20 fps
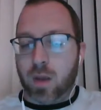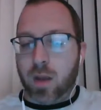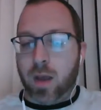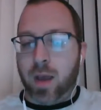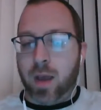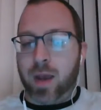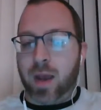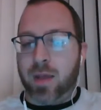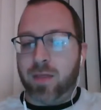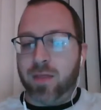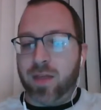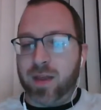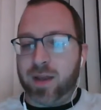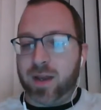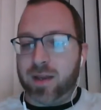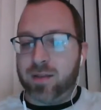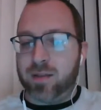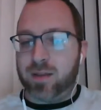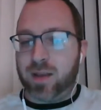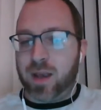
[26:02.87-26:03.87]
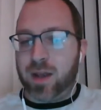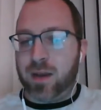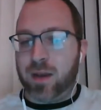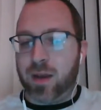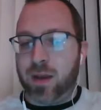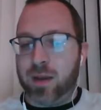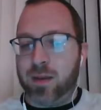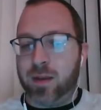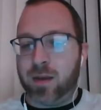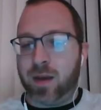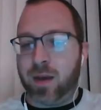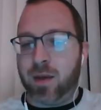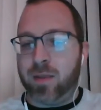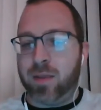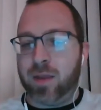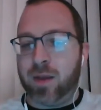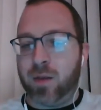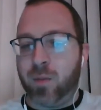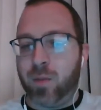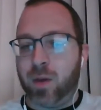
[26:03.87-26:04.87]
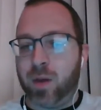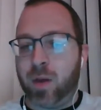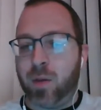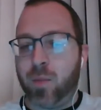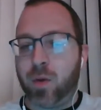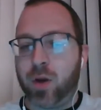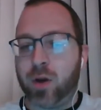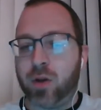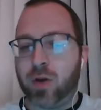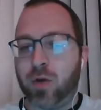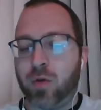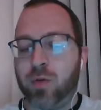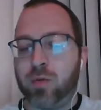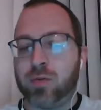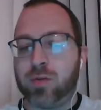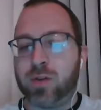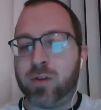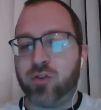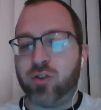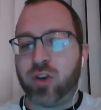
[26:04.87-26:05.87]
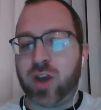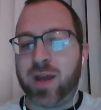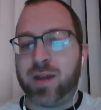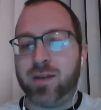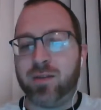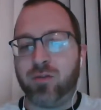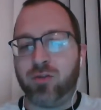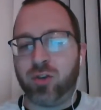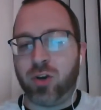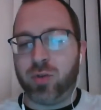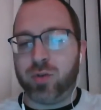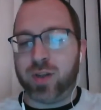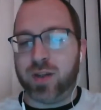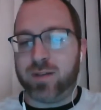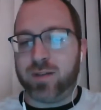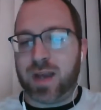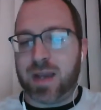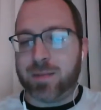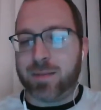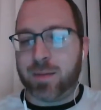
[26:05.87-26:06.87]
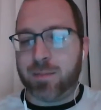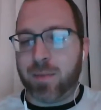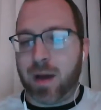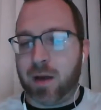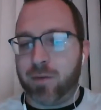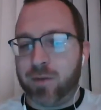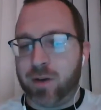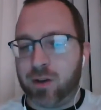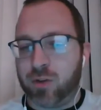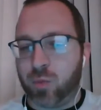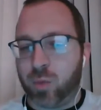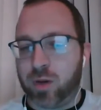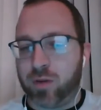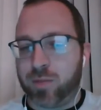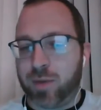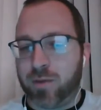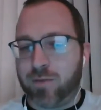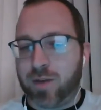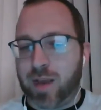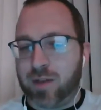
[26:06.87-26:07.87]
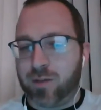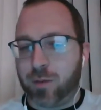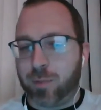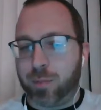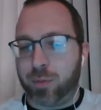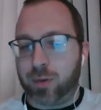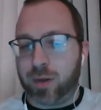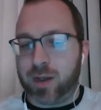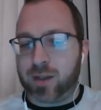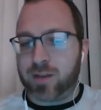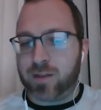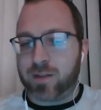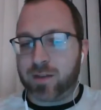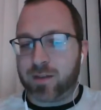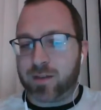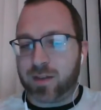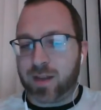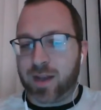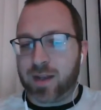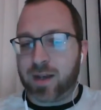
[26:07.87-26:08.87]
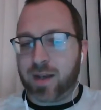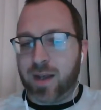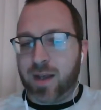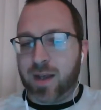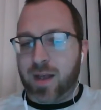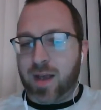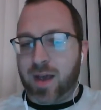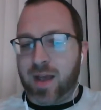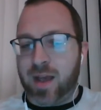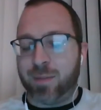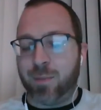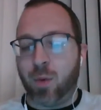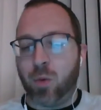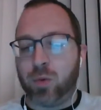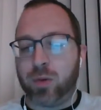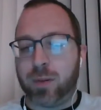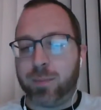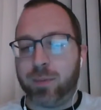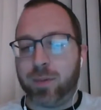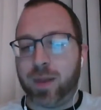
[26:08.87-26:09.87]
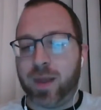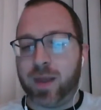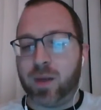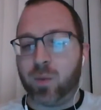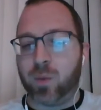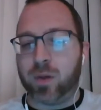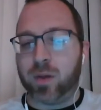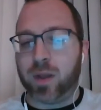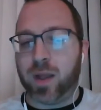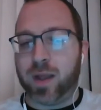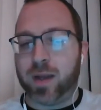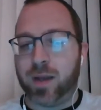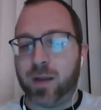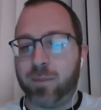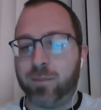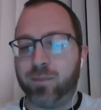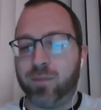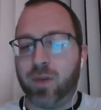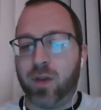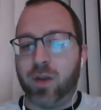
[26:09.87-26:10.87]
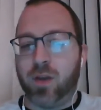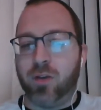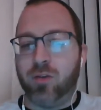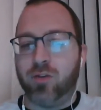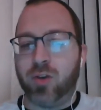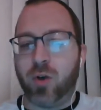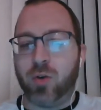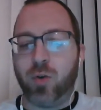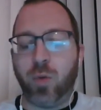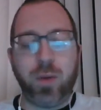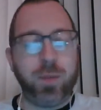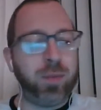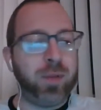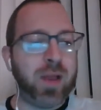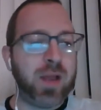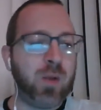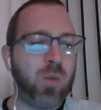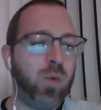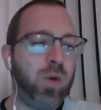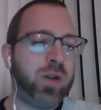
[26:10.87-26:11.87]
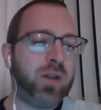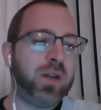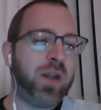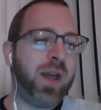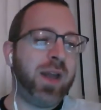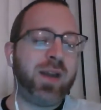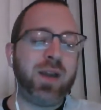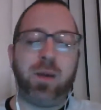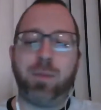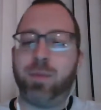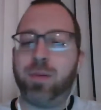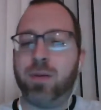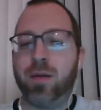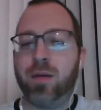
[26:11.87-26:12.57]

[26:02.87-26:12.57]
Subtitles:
And I think I said, I think I want to go to chat. Joe did type it. Moffett is one of my favorite plays in the slate, and I'm only playing one lineup. Joe's only playing one lineup.